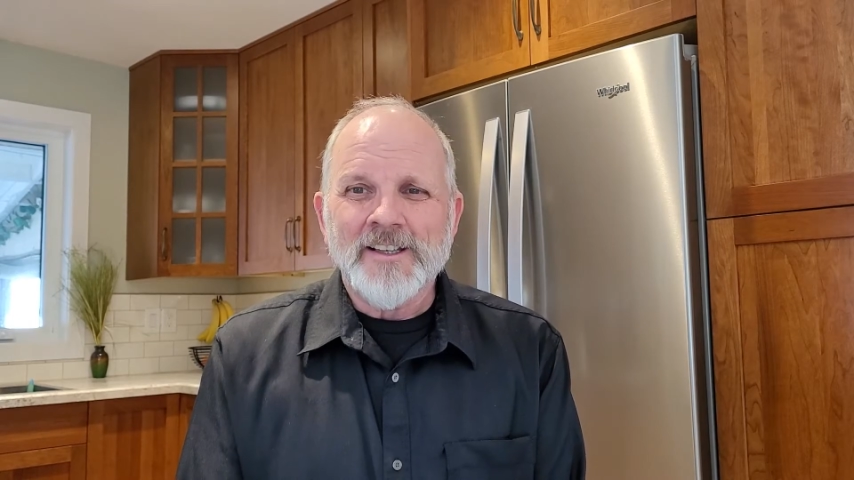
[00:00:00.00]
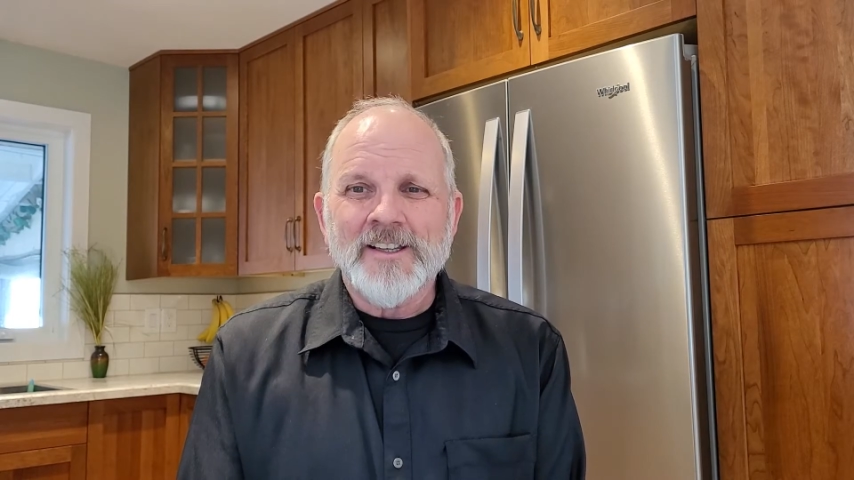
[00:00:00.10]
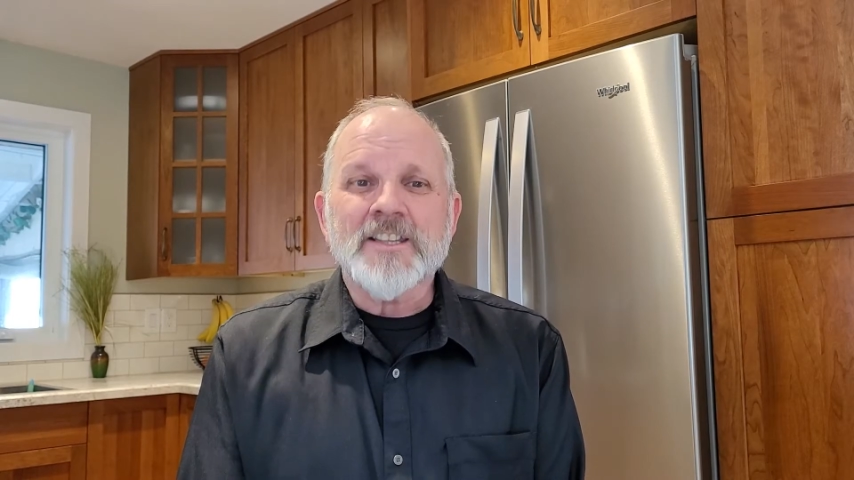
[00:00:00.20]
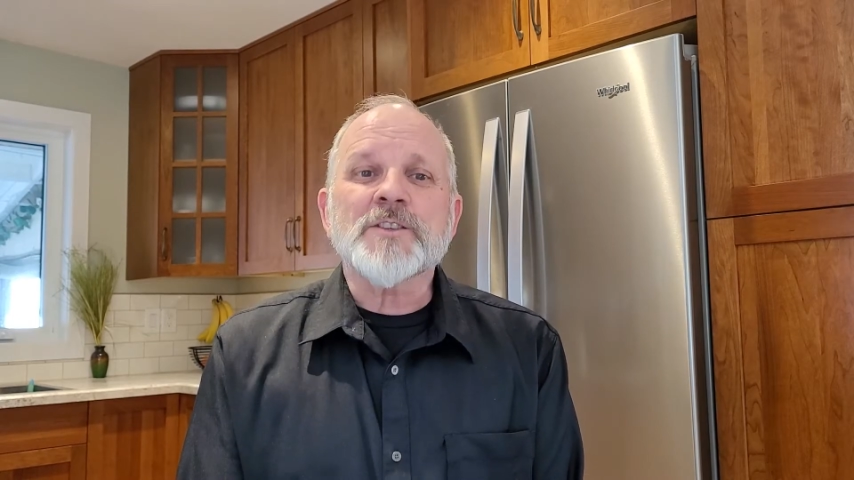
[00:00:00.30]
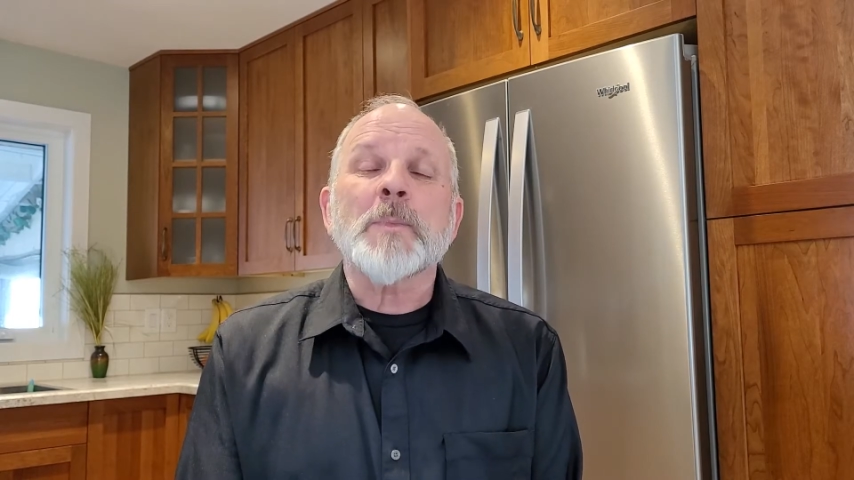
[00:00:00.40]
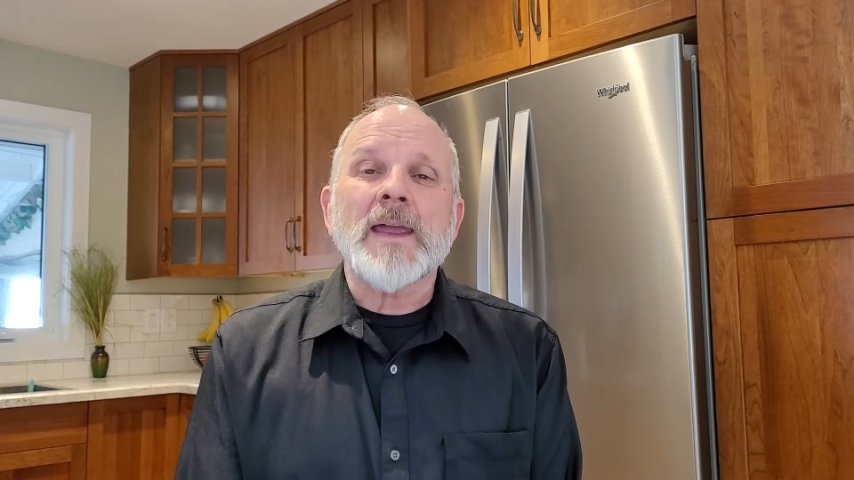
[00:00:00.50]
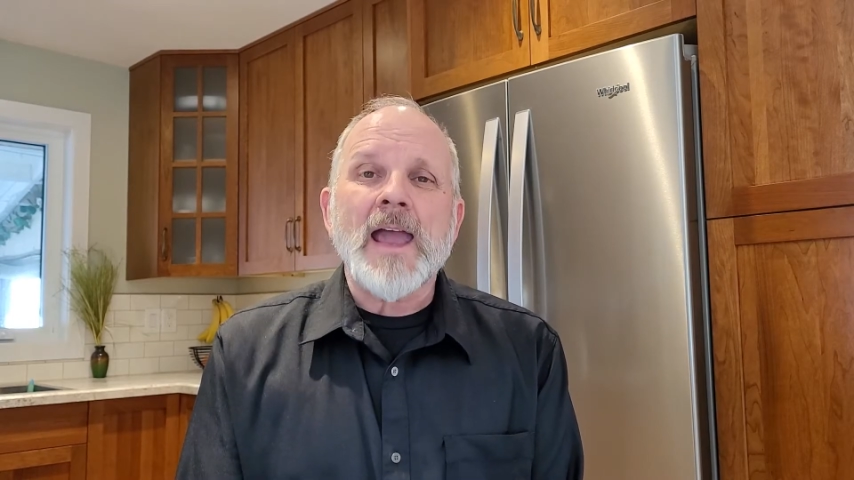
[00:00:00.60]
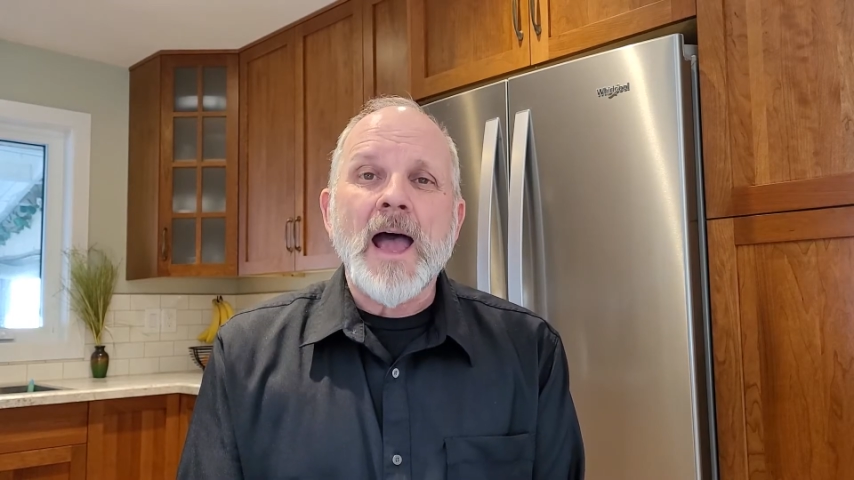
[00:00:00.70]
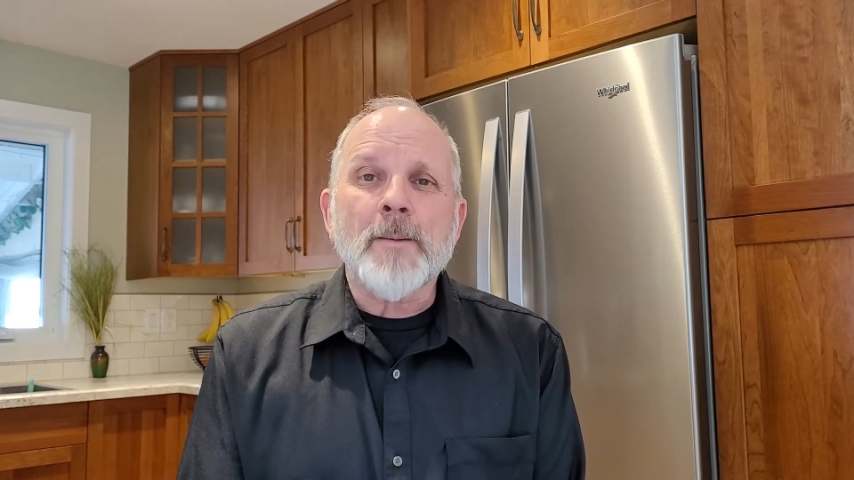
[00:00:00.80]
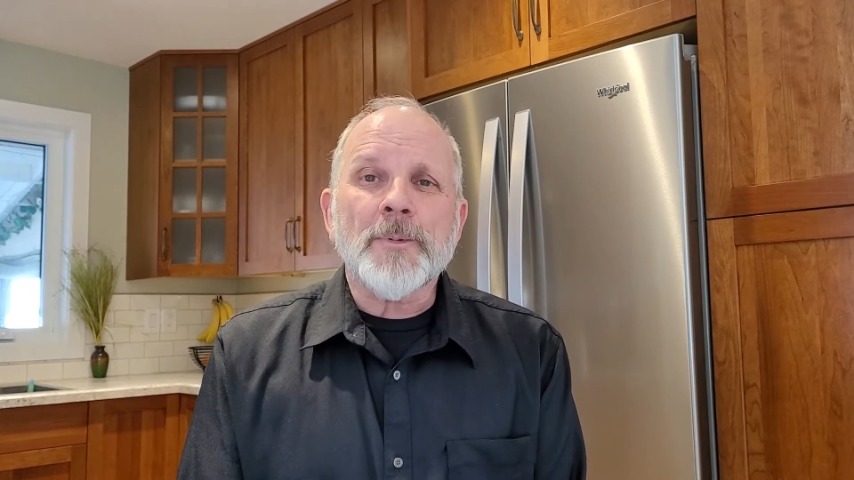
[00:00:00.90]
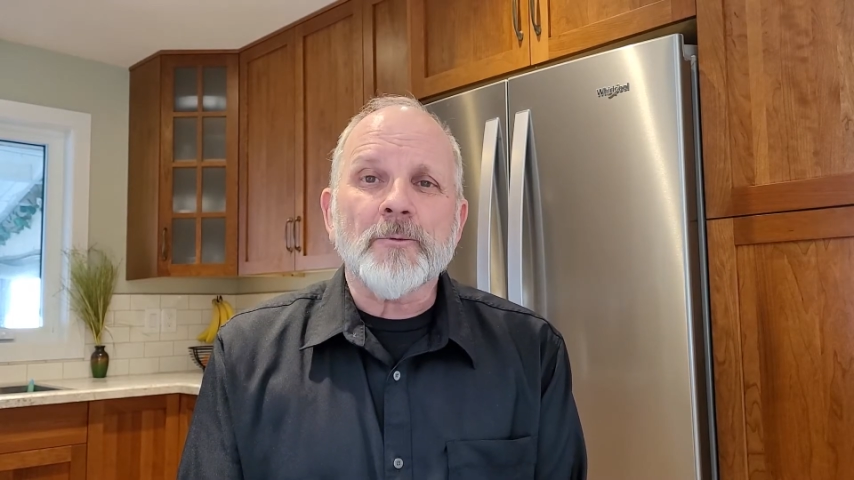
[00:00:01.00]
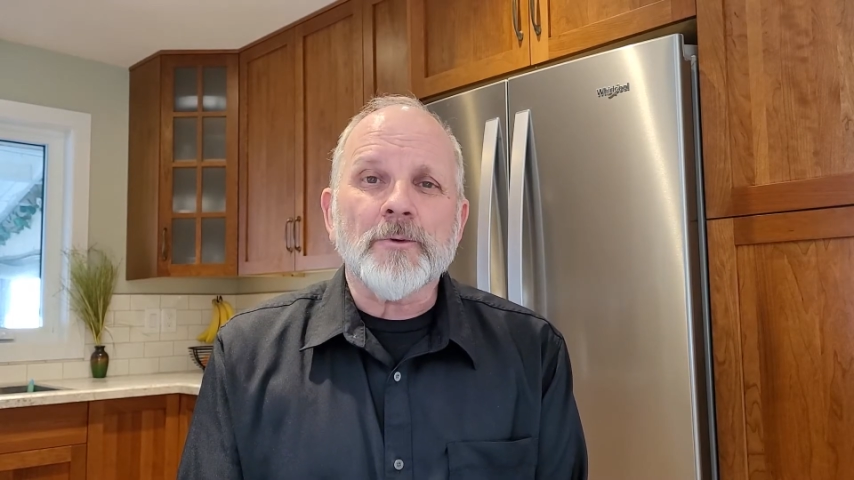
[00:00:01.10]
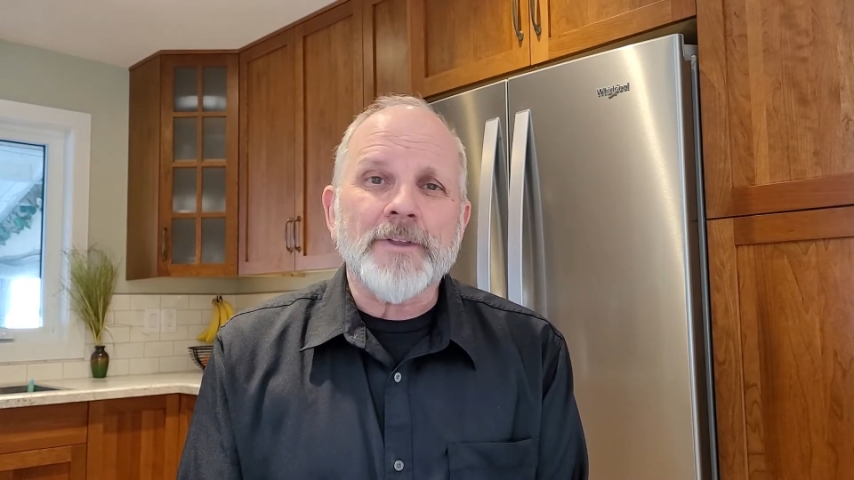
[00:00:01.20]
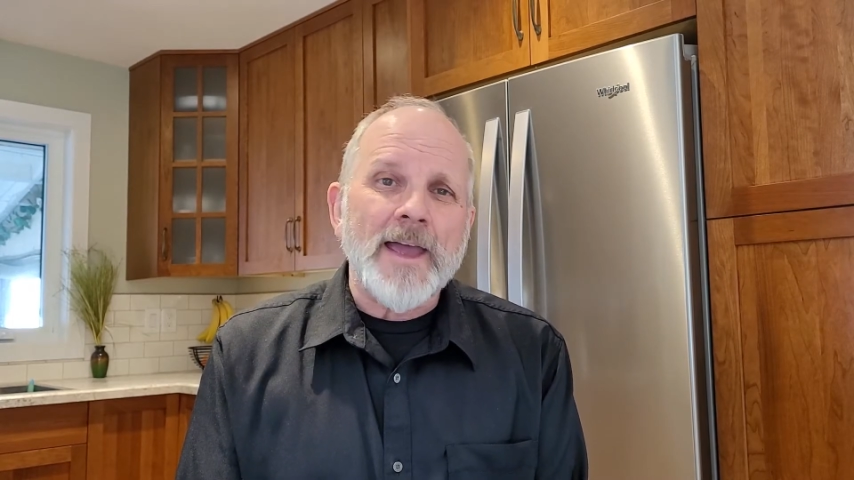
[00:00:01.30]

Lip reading: This may happen with